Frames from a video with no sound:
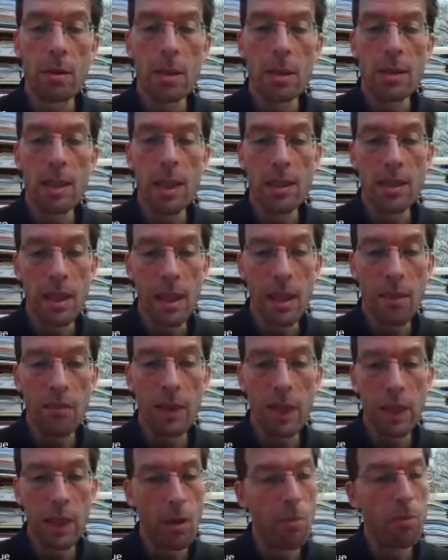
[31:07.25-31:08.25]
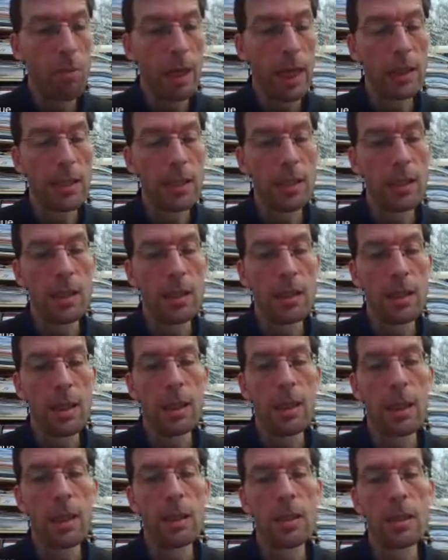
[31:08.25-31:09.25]
stratigraphic complex.
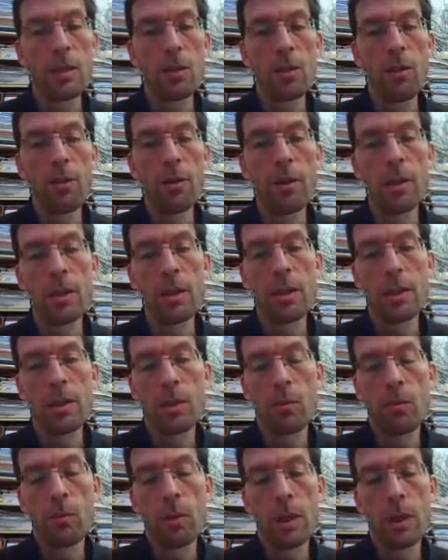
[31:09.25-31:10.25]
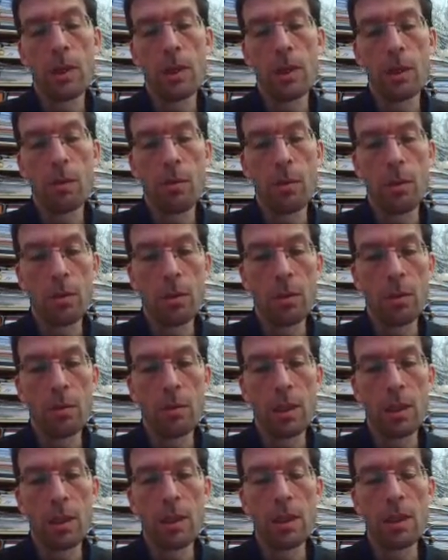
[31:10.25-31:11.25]
That is
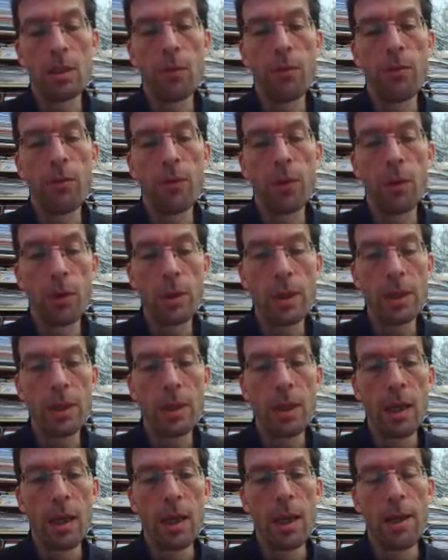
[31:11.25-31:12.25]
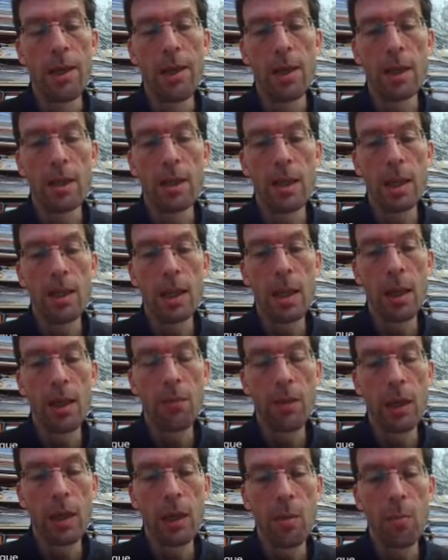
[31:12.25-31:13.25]
so this is the fourth
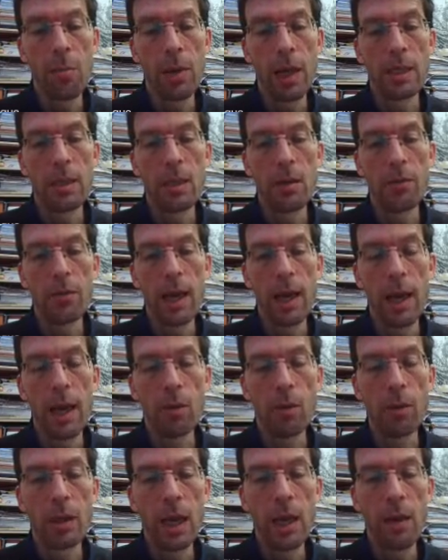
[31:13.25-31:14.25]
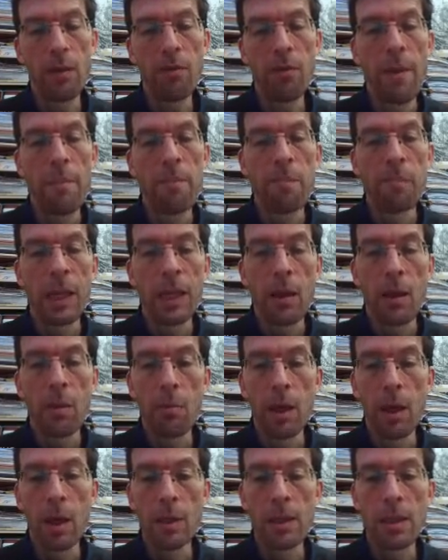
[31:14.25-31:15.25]
stratigraphic complex of Arago cave.
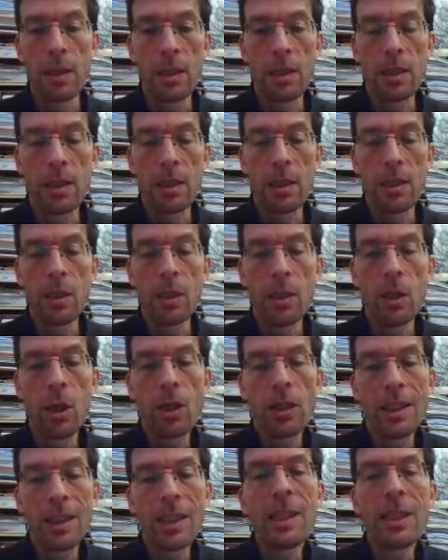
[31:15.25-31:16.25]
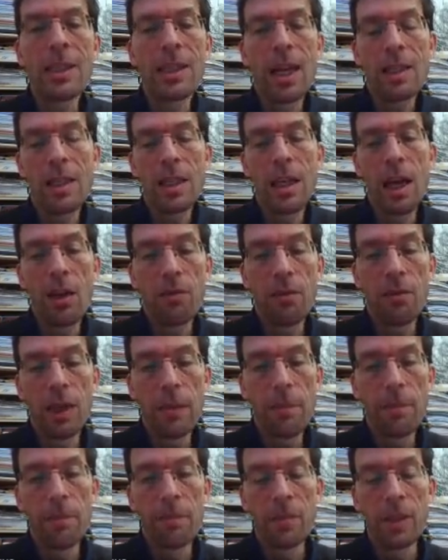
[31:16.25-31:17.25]
It's not in
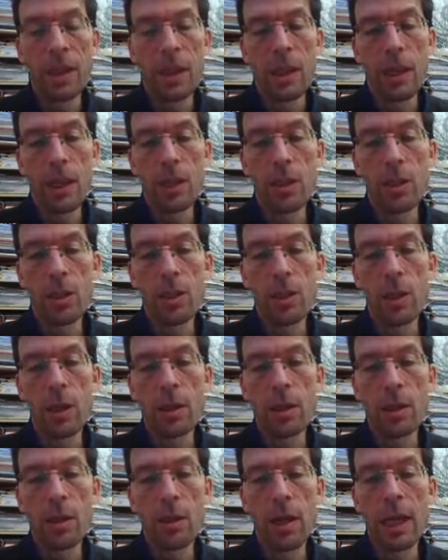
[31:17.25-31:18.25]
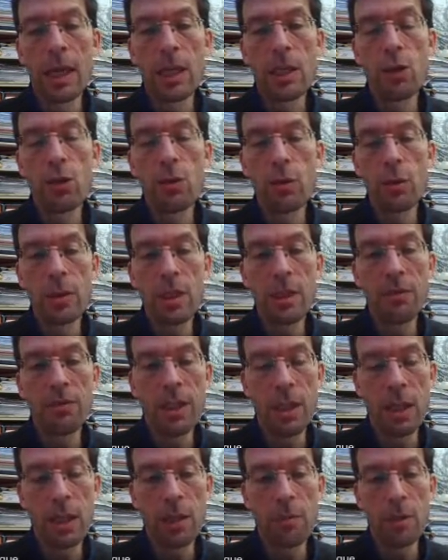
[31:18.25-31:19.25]
stratigraphy, it's just
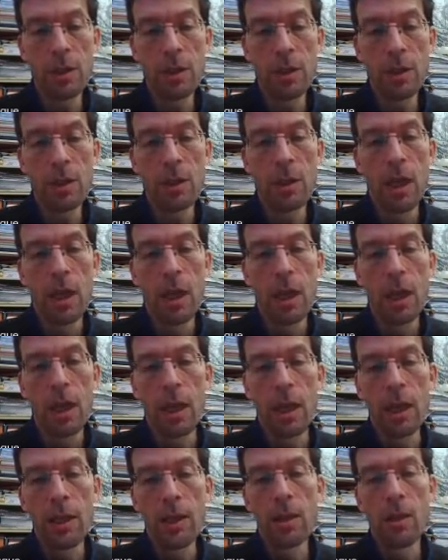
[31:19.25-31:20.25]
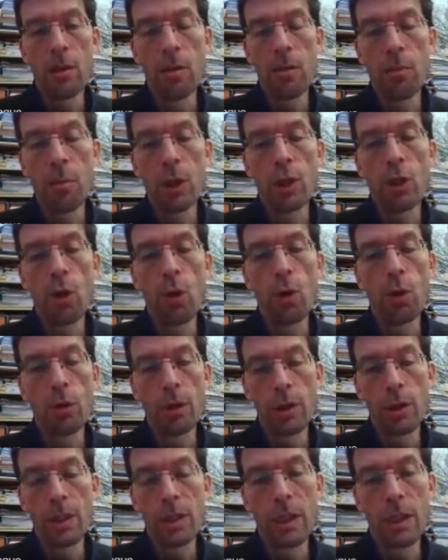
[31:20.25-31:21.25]
intrusive sediments in much
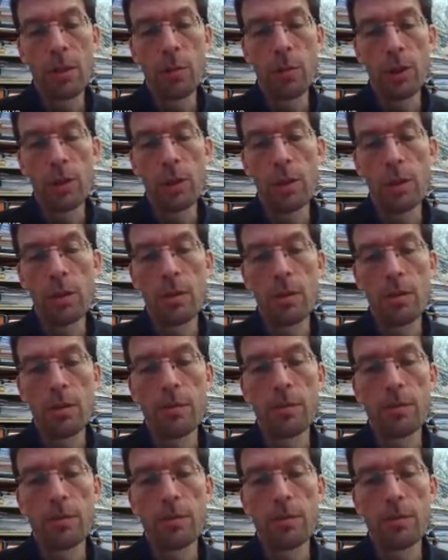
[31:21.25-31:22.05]
older sediments.